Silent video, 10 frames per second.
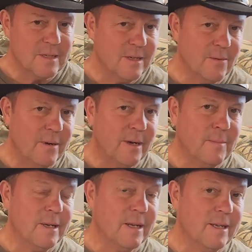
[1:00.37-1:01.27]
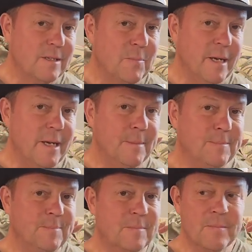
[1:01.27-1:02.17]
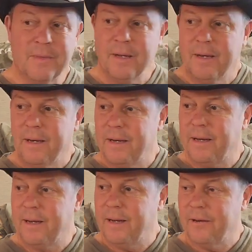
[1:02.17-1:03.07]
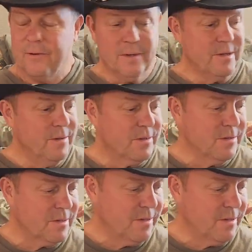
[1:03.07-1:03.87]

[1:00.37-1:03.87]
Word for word: tell you what, I'm in less pain. And I've only used this